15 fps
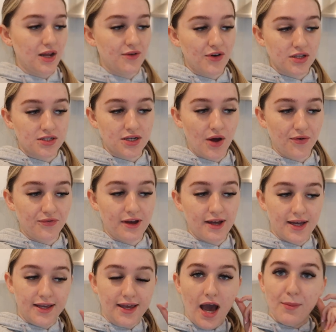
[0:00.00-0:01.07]
of our stuff here
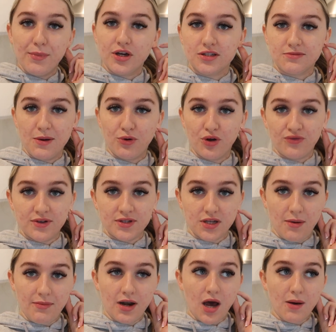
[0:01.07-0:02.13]
yet because my boyfriend's
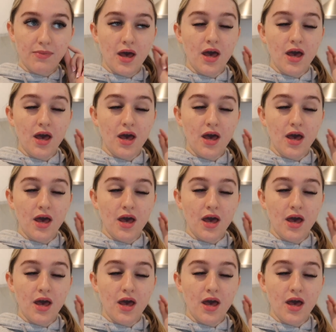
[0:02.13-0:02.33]
coming up